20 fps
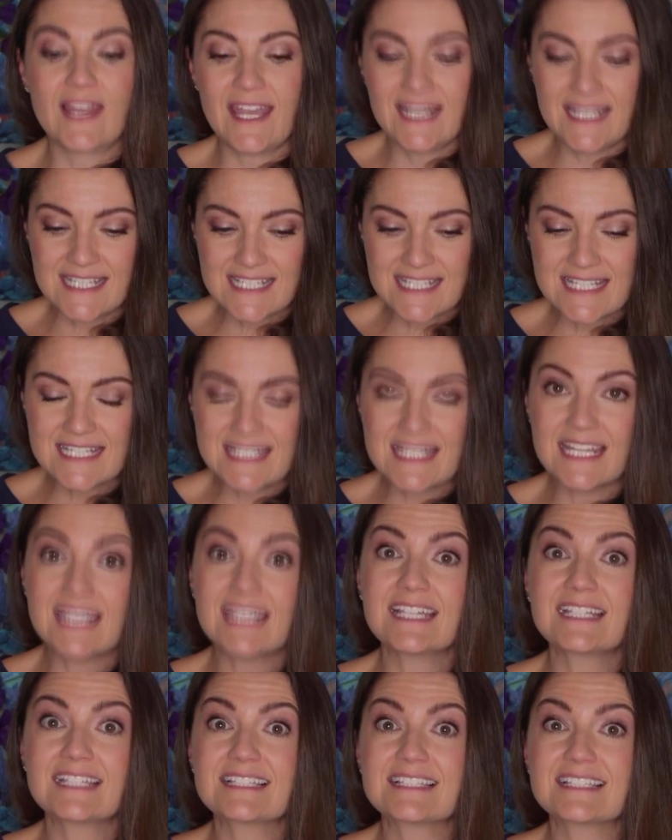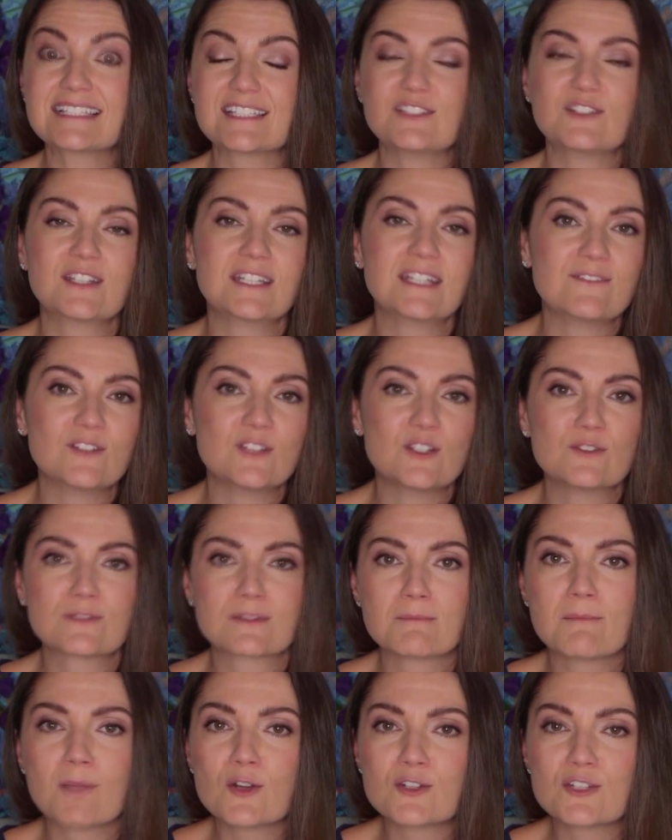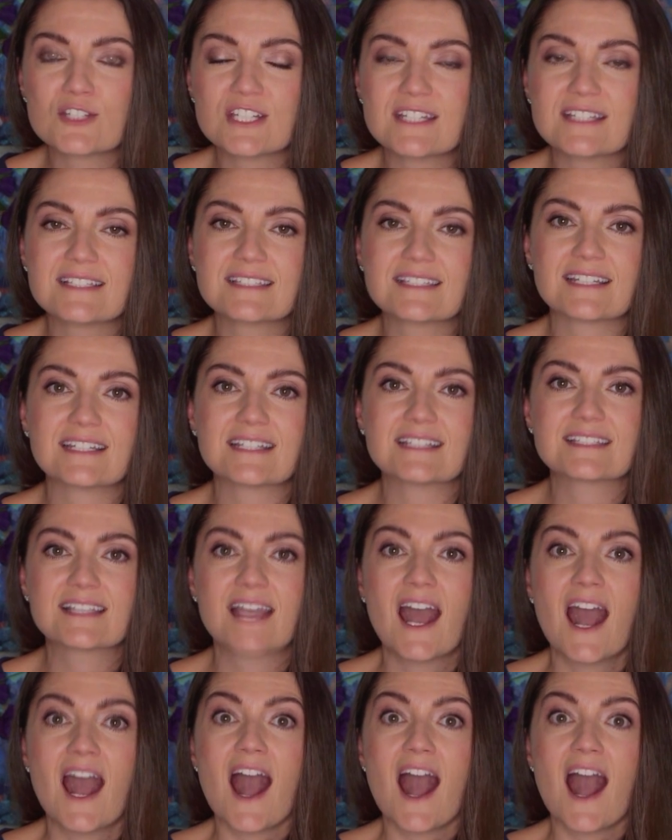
And it dings, and you can even use emojis. And it's,